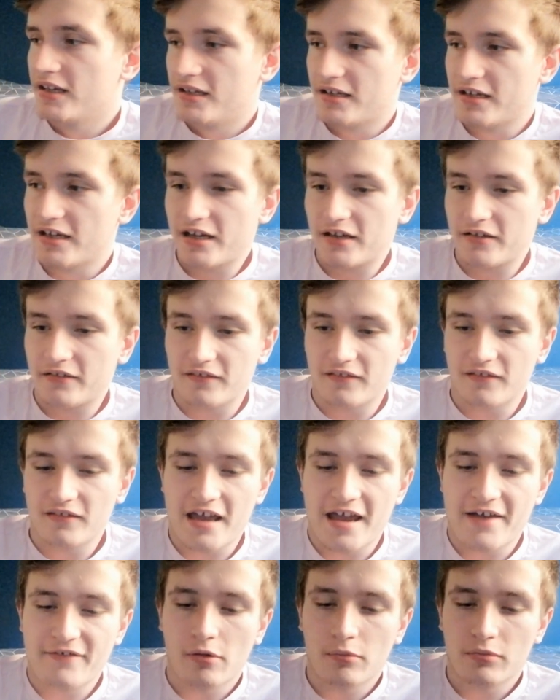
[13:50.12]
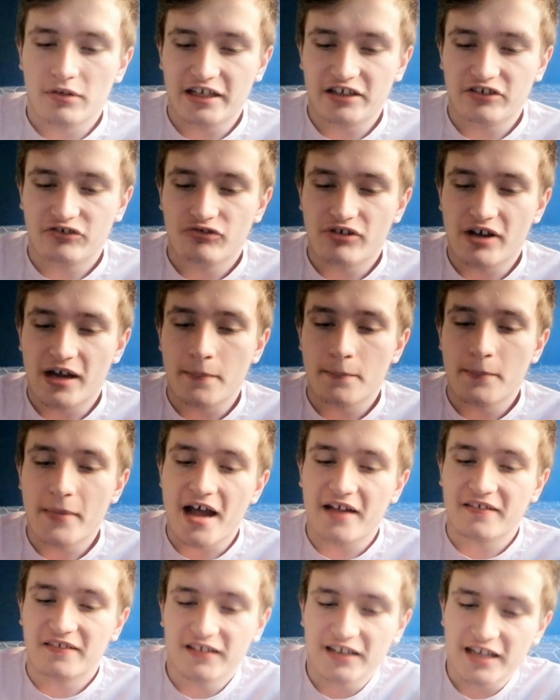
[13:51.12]
And everyone will like try and
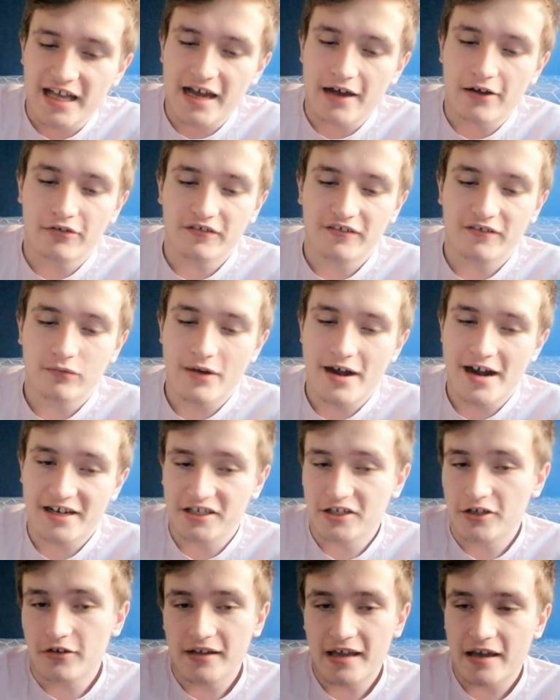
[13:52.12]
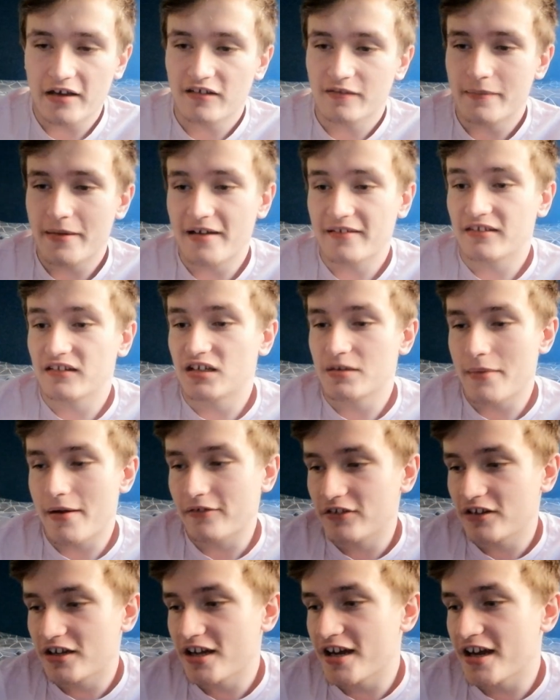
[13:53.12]
battle out why the UK was better than
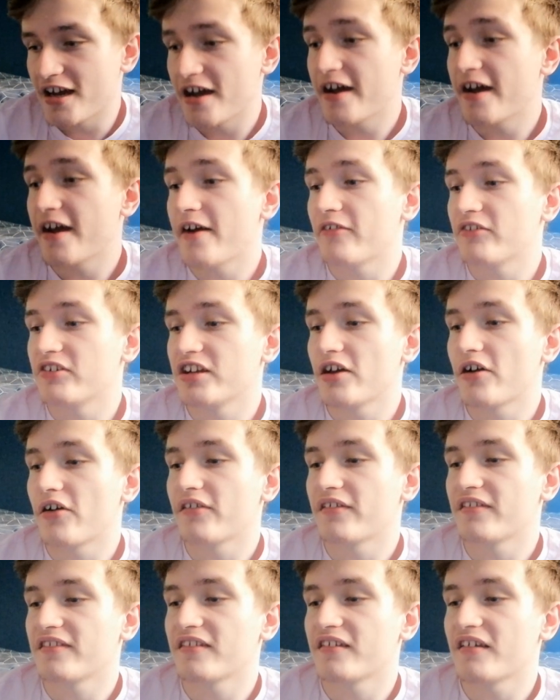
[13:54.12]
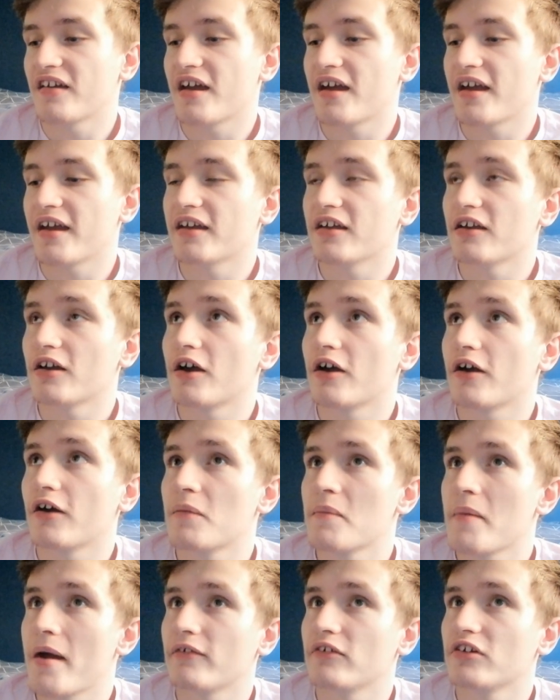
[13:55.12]
America, and you always say, "Oh,
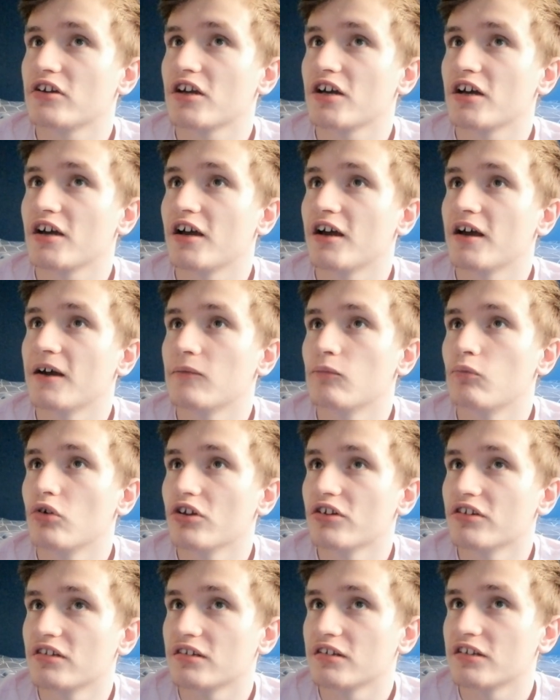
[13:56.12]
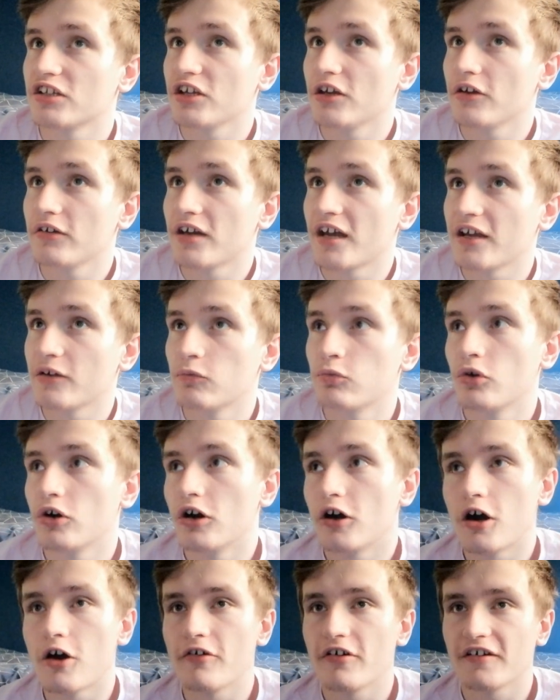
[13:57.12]
America won the UK
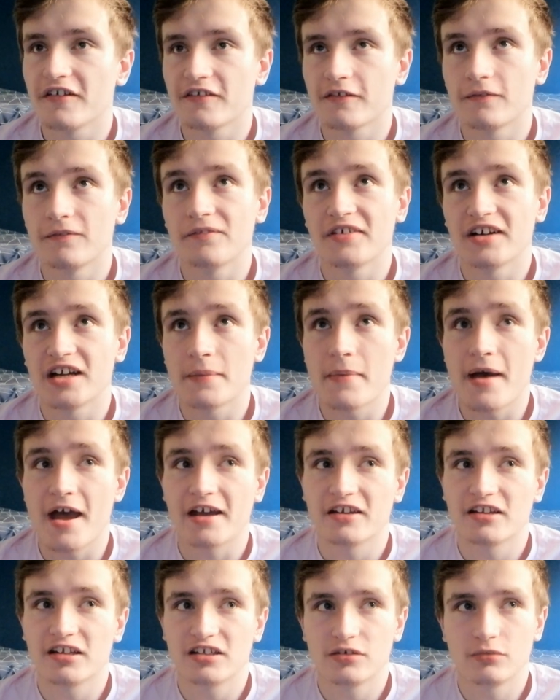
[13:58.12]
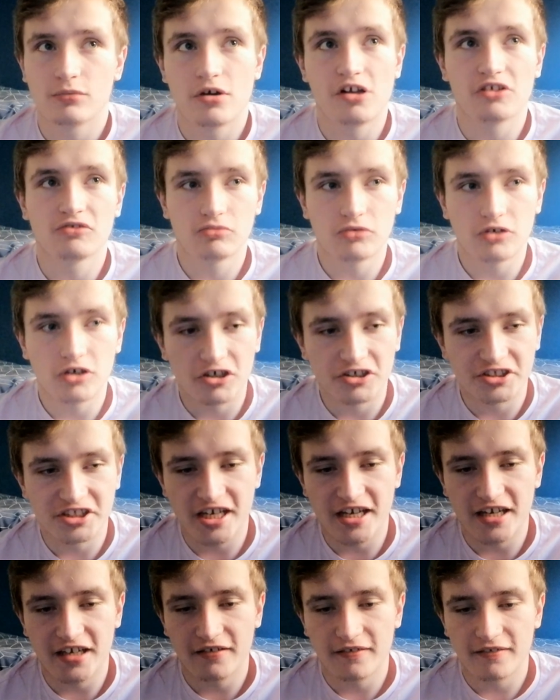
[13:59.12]
war or something like back in like the World War
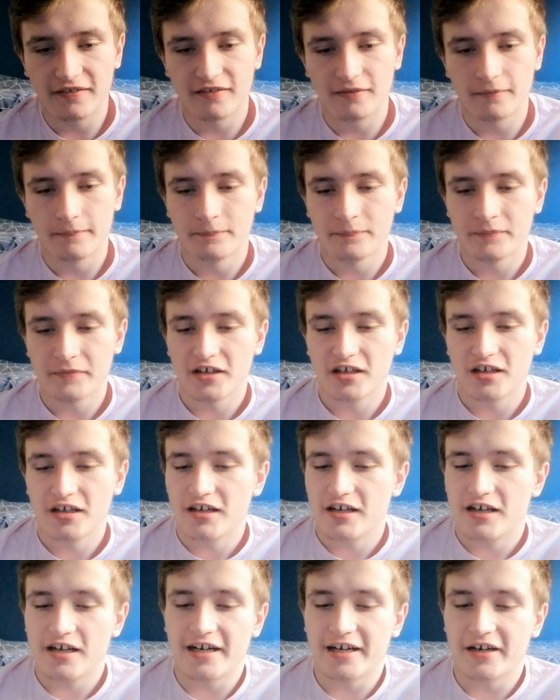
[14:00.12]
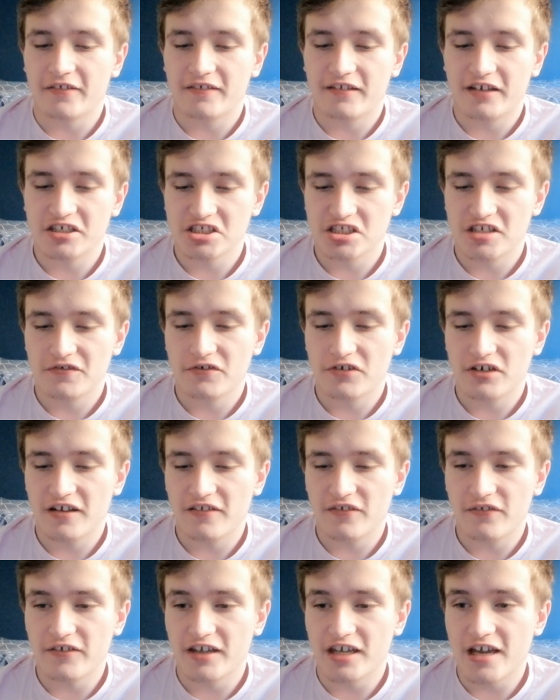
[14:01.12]
days," and it's literally the
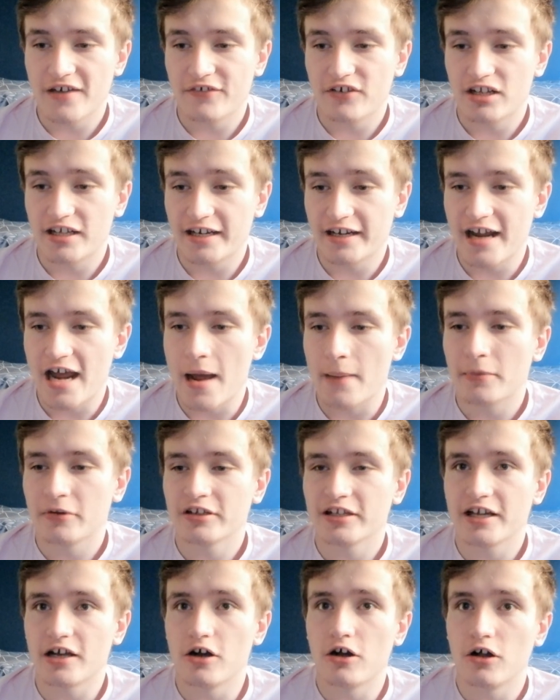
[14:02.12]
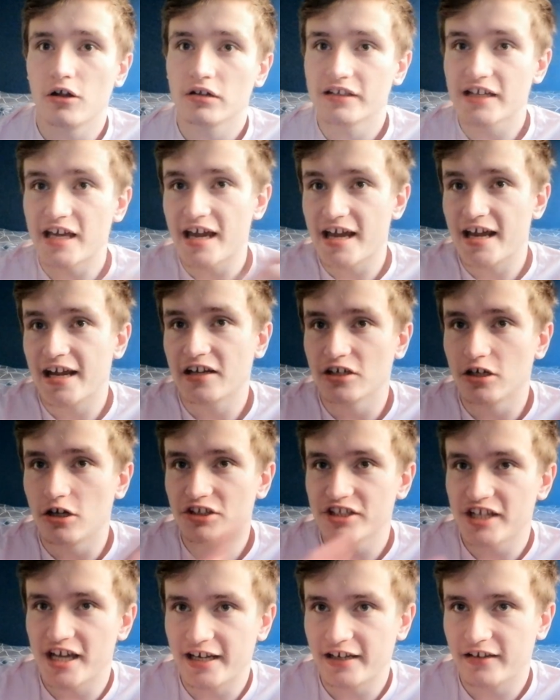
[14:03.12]
funniest thing ever. Like it happened like all day and
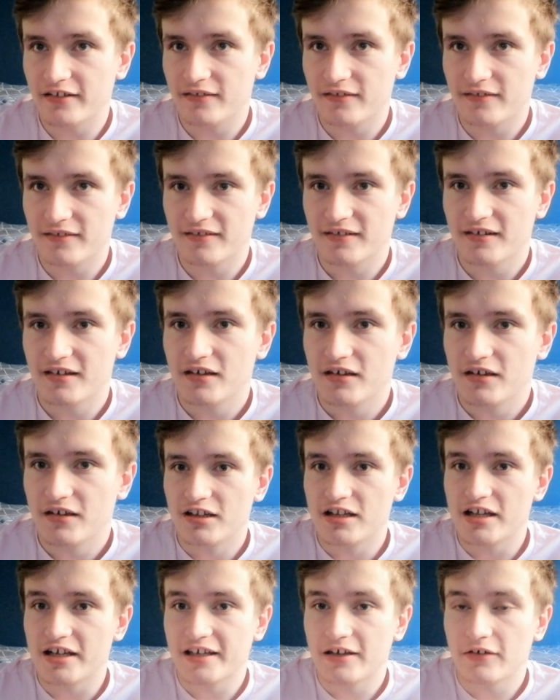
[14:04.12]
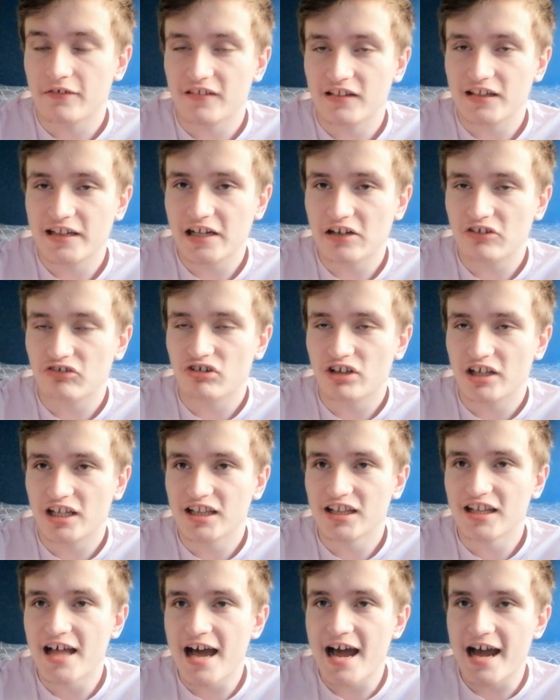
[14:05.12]
all night, like it was literally a
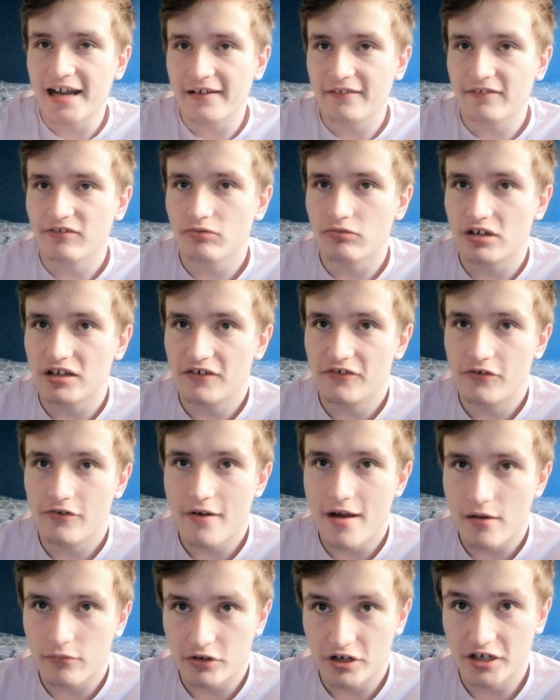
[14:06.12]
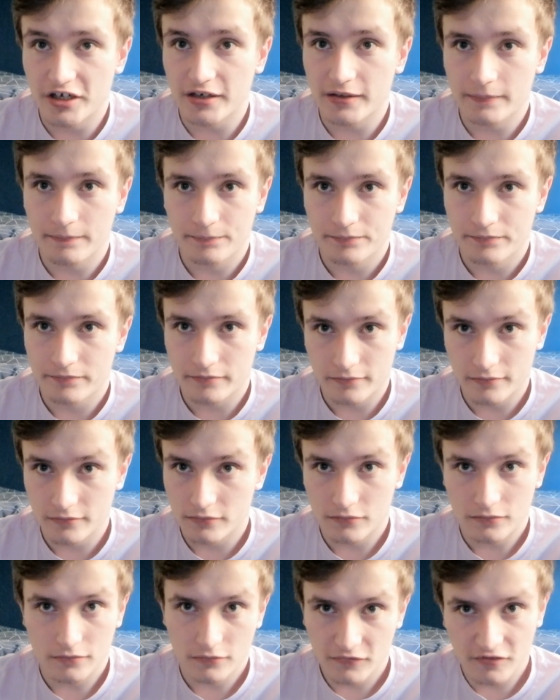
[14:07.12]
live 24-hour
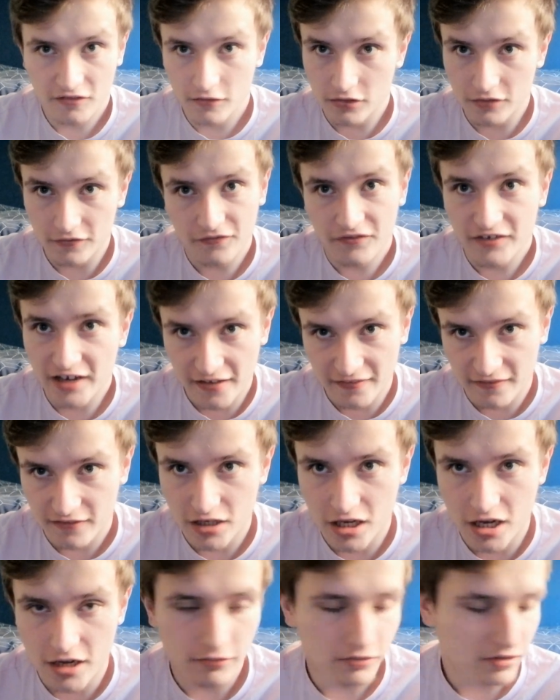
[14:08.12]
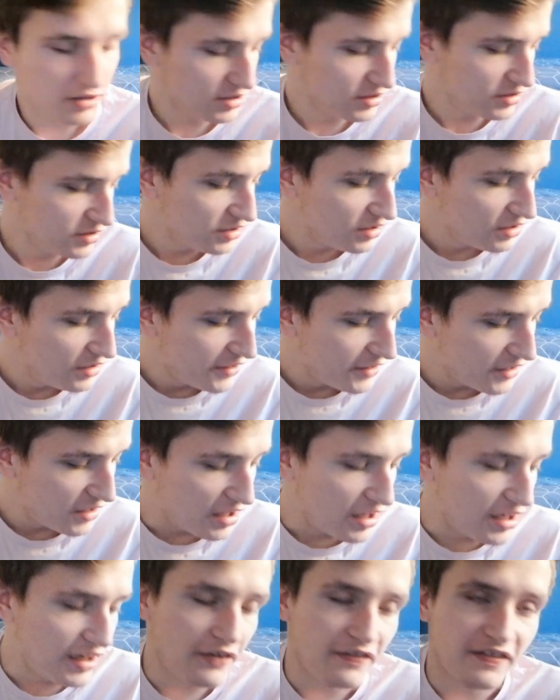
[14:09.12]
sort of fiasco,
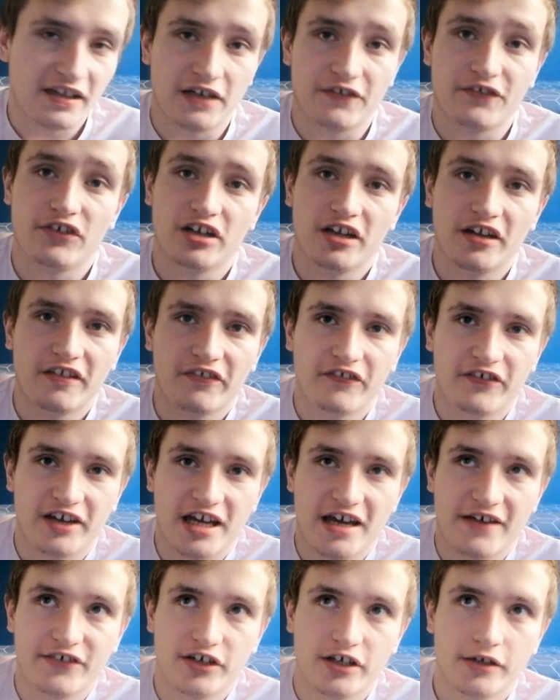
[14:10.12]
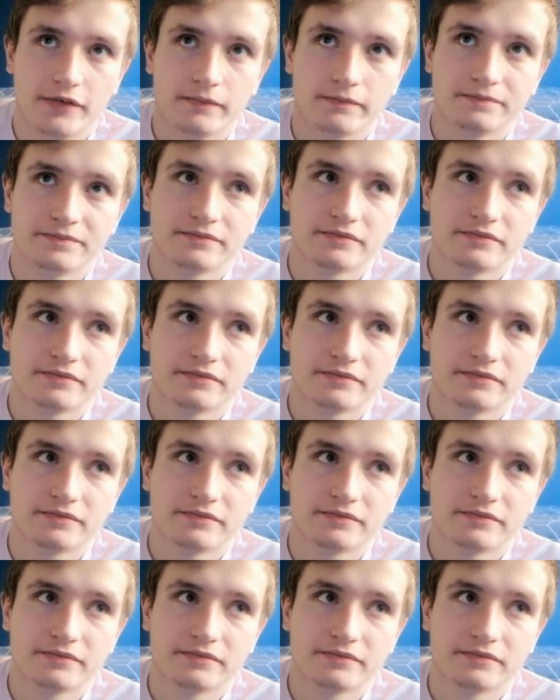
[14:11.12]
and it was like the funniest thing ever.